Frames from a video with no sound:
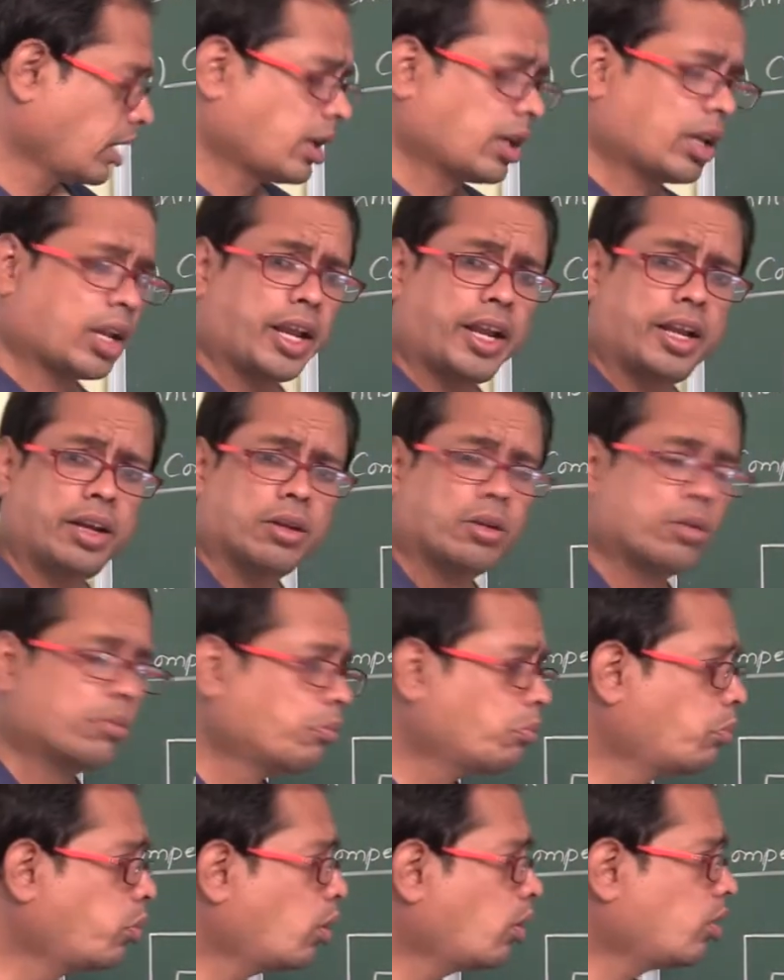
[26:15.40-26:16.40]
Right.
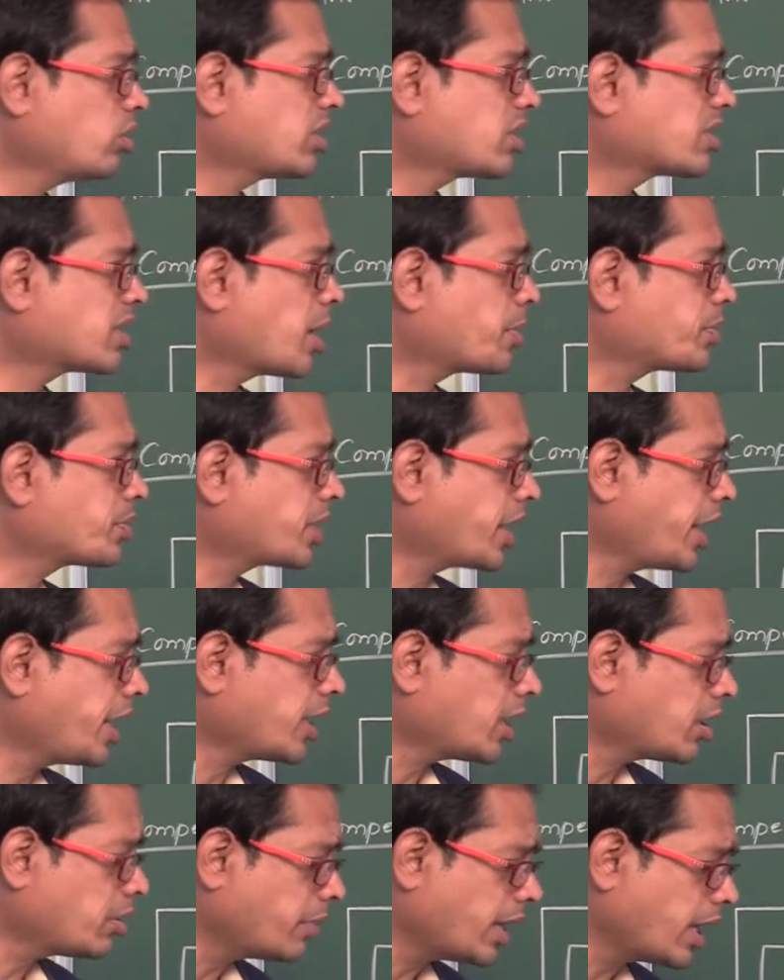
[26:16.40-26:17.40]
Both substrate
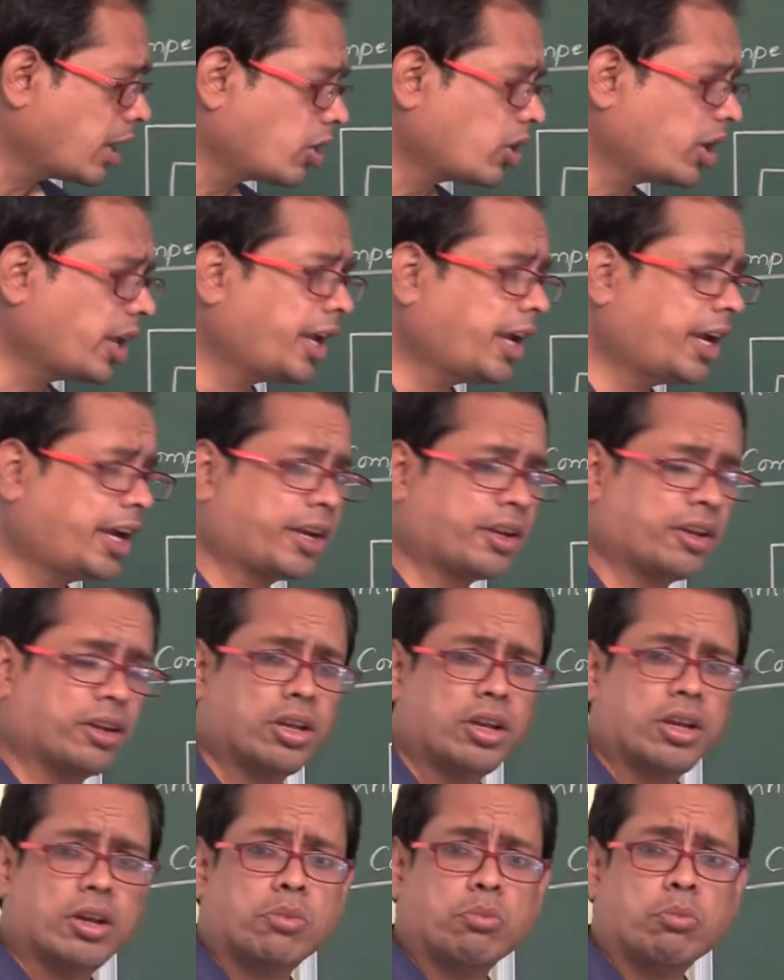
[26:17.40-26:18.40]
and malonate
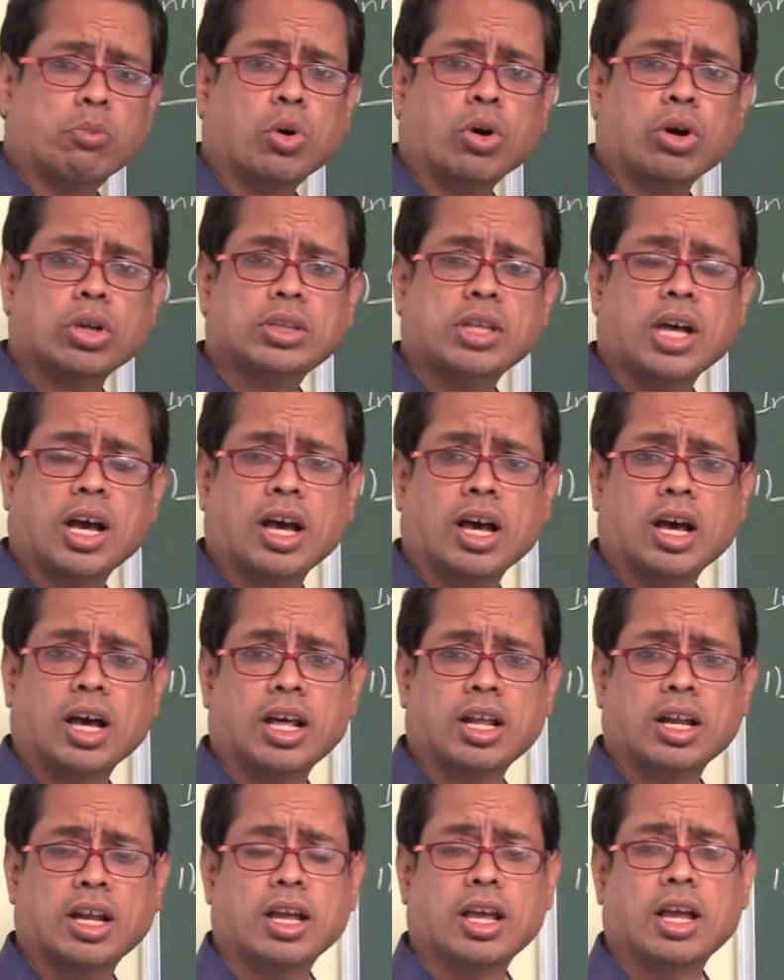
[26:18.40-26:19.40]
both
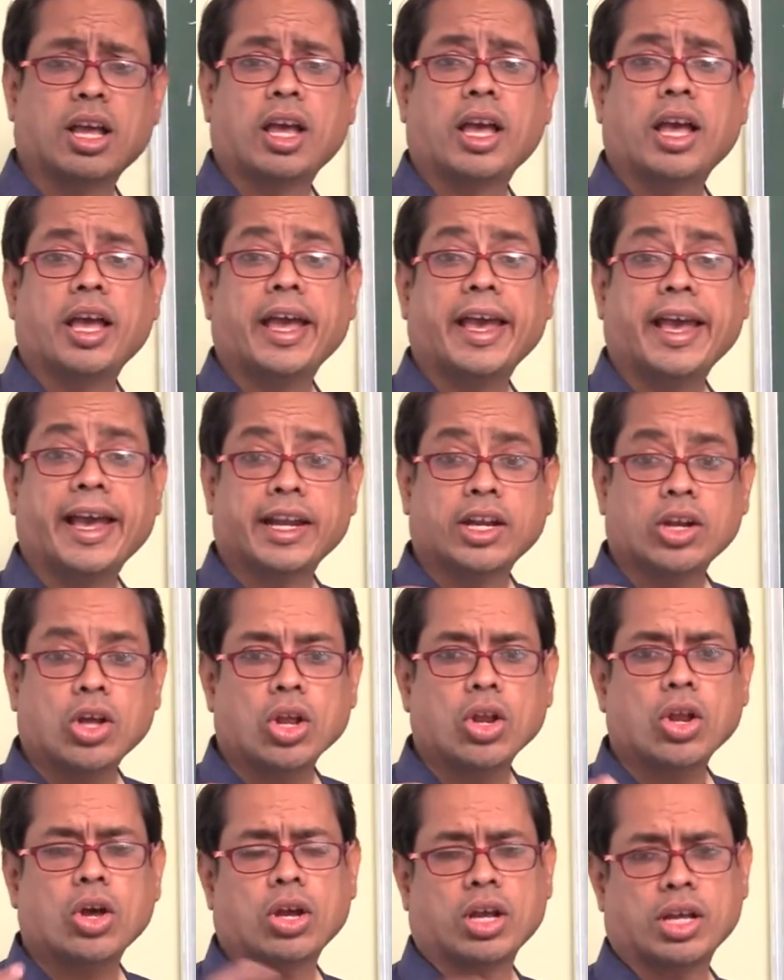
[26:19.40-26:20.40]
are
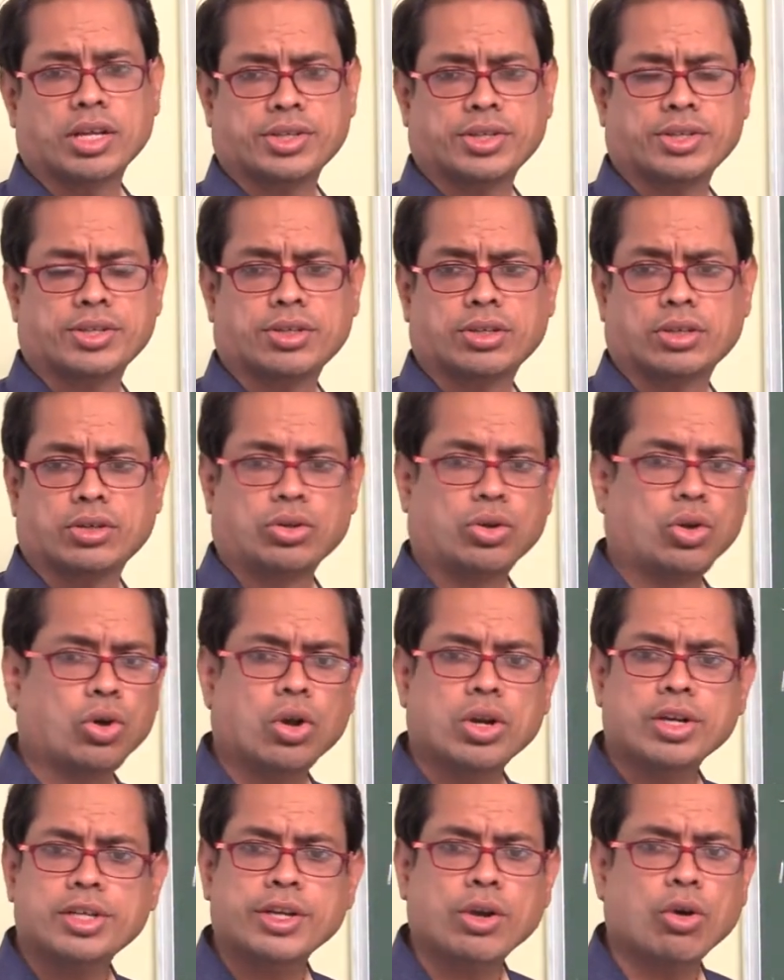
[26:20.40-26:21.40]
analogous.
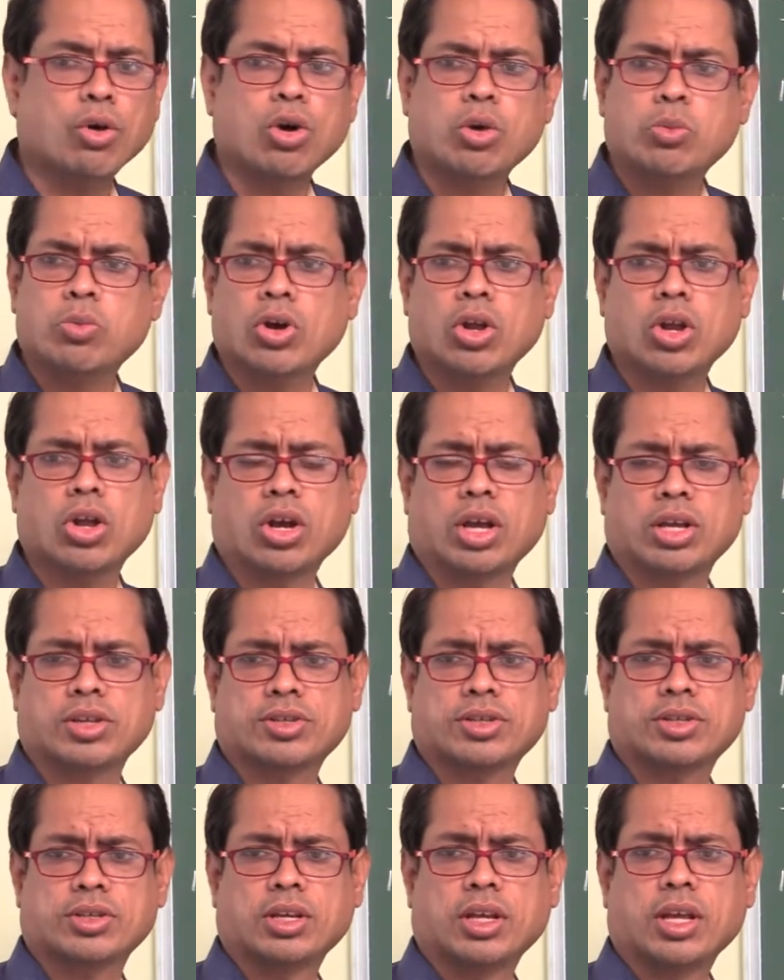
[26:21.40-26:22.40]
Don't say
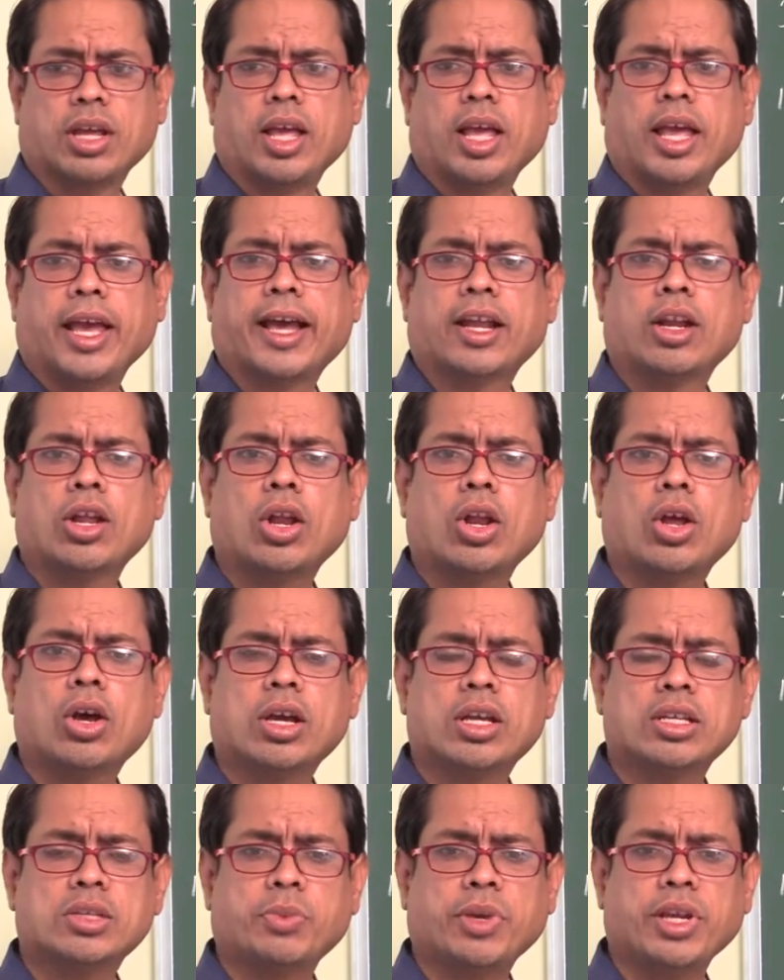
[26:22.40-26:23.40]
homologous.
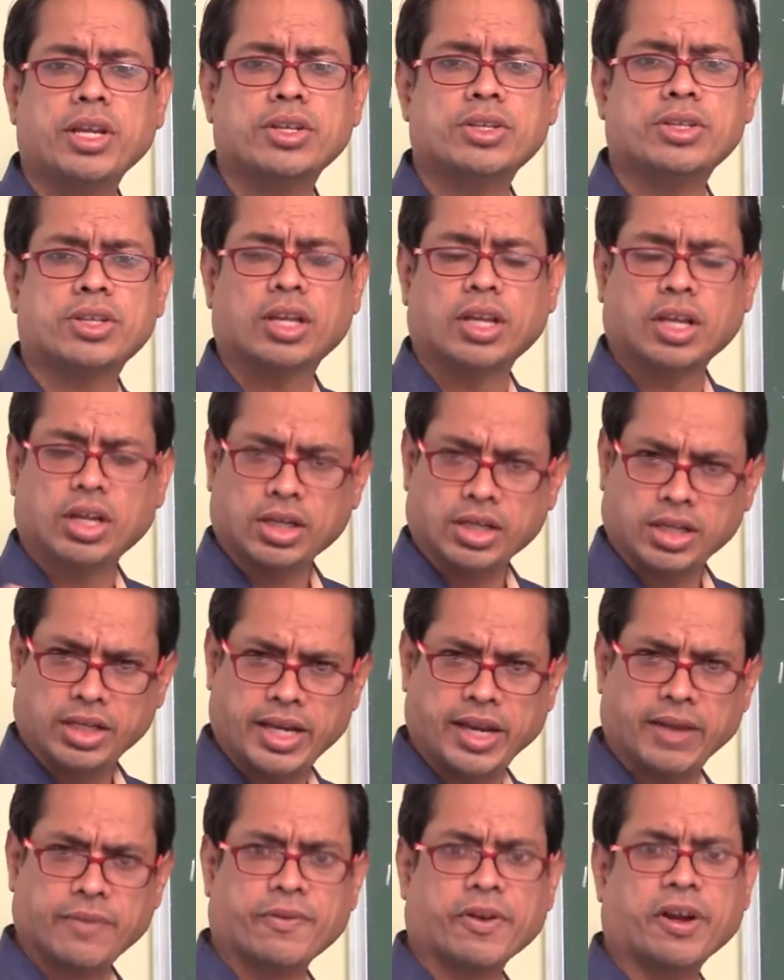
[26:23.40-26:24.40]
Analogous means
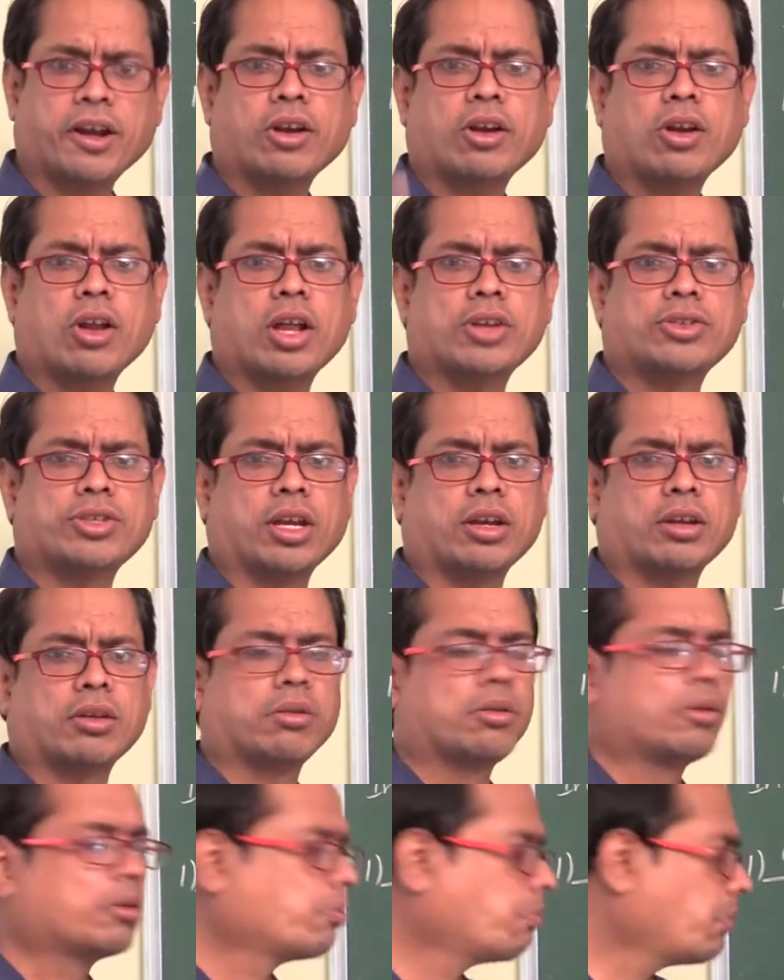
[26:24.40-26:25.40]
different in origin
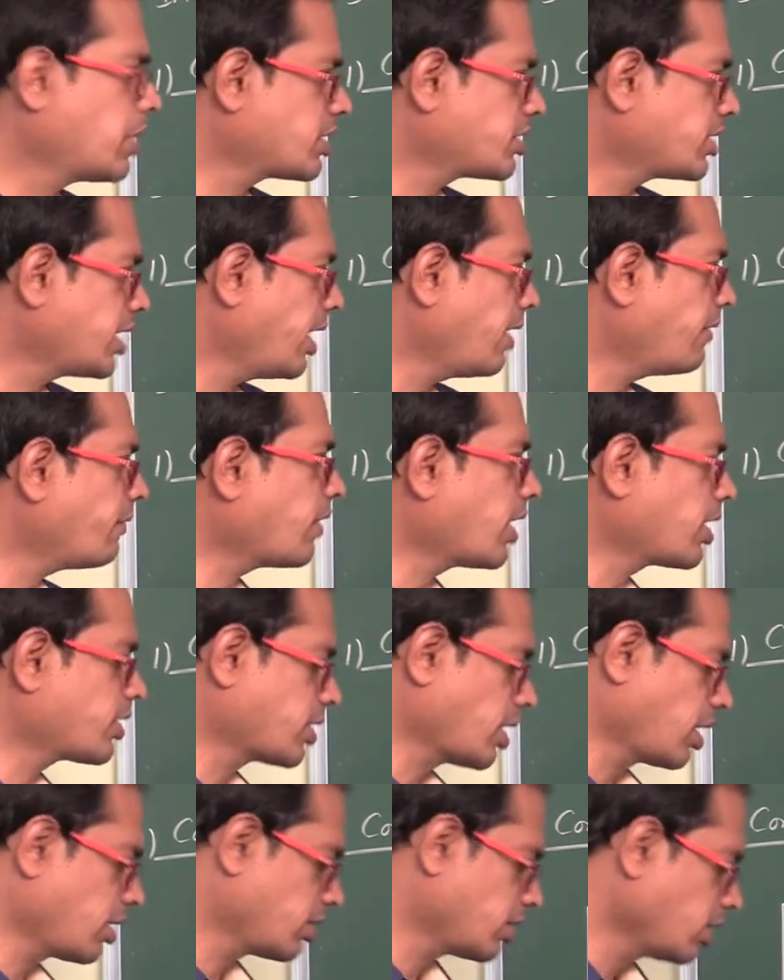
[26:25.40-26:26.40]
but same
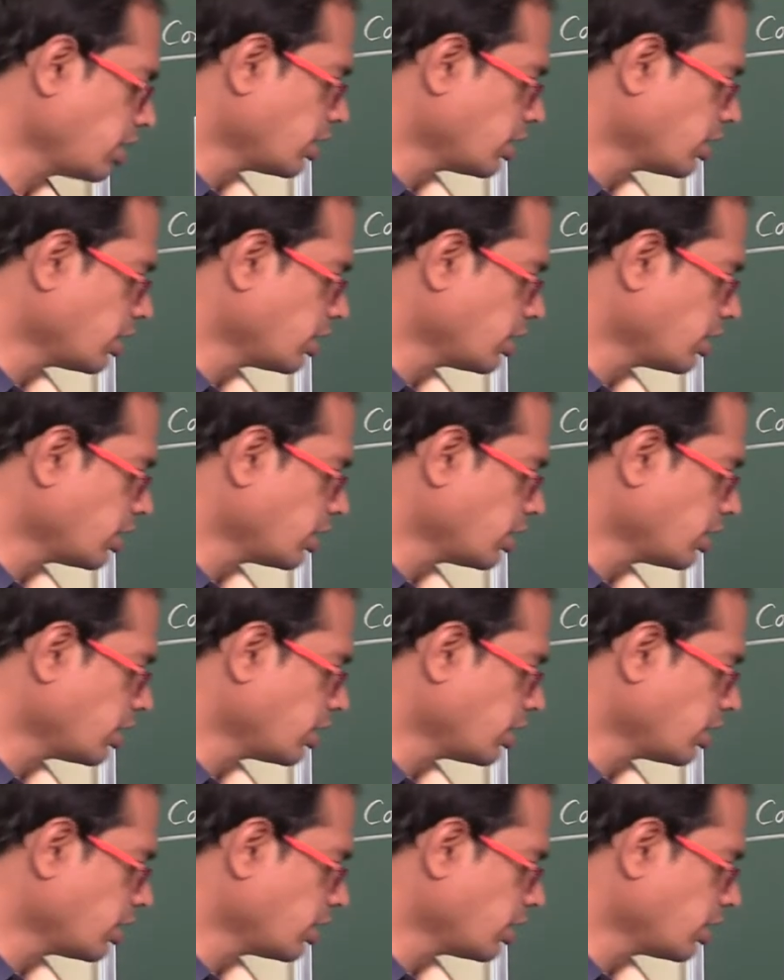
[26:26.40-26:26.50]
function.